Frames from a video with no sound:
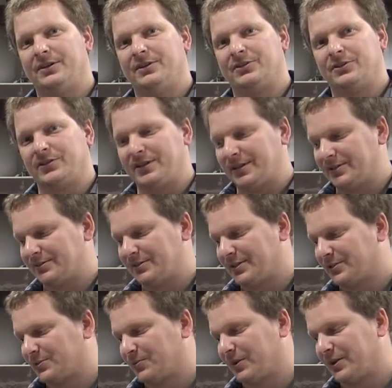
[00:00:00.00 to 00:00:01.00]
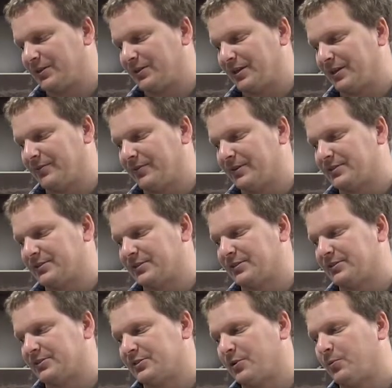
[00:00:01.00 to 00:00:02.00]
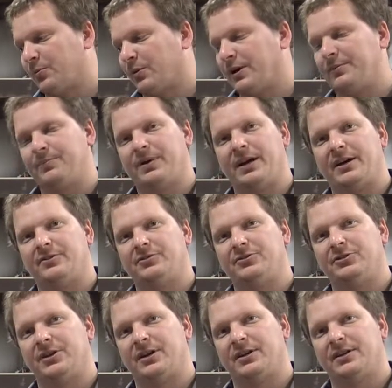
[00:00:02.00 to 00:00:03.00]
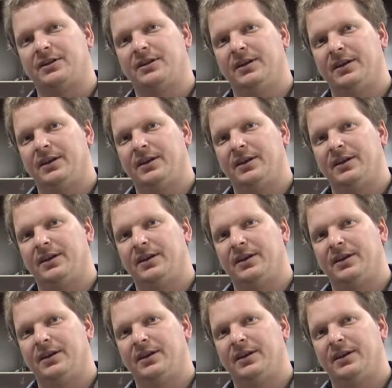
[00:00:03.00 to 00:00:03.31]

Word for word: So the easiest way to think of it is this is a one pound jug.